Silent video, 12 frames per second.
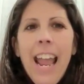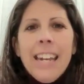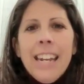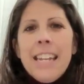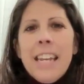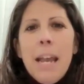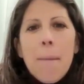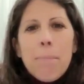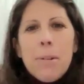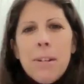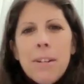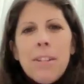And I
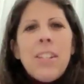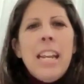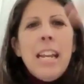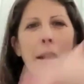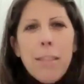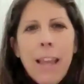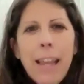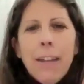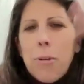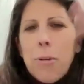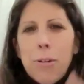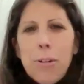kept seeing
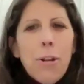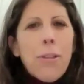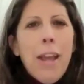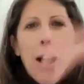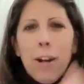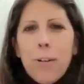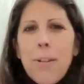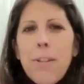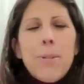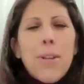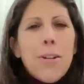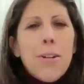things. Of course, the
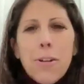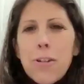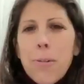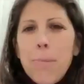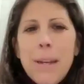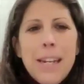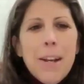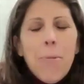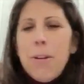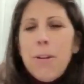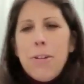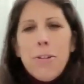algorithms on social media.
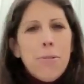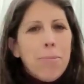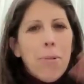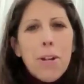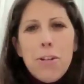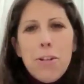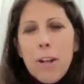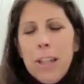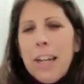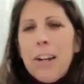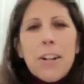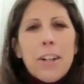Once you
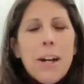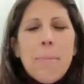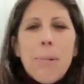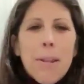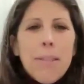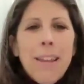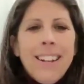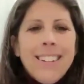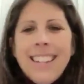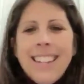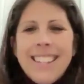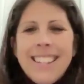click on a couple of
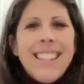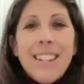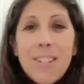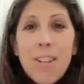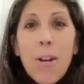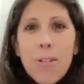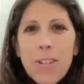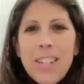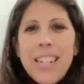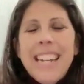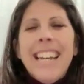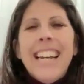things, that's all you
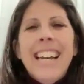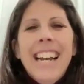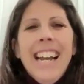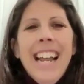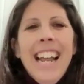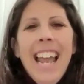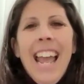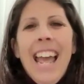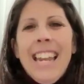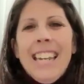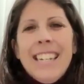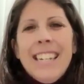see.
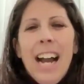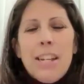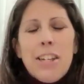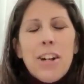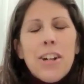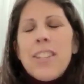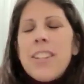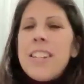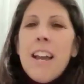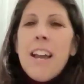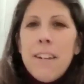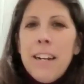And I started to
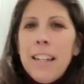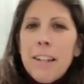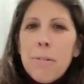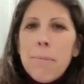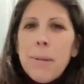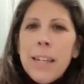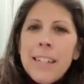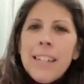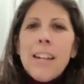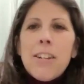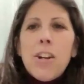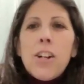dive in a little bit,
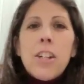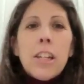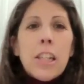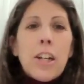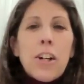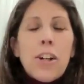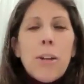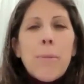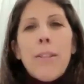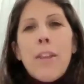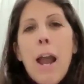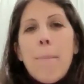and I started to learn
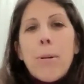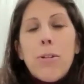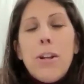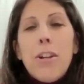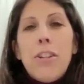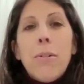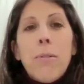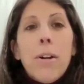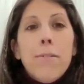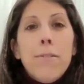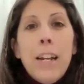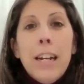about the opportunities that were
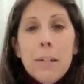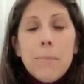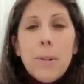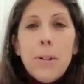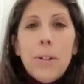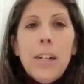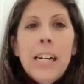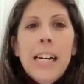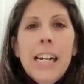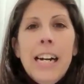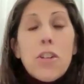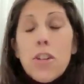available
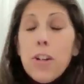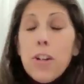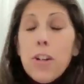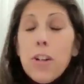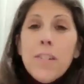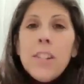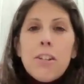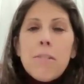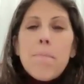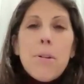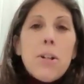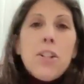to serve in
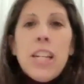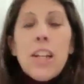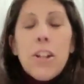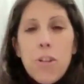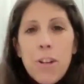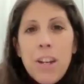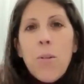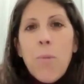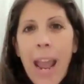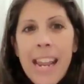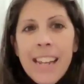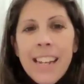this particular
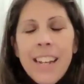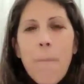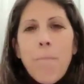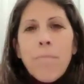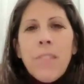unique way.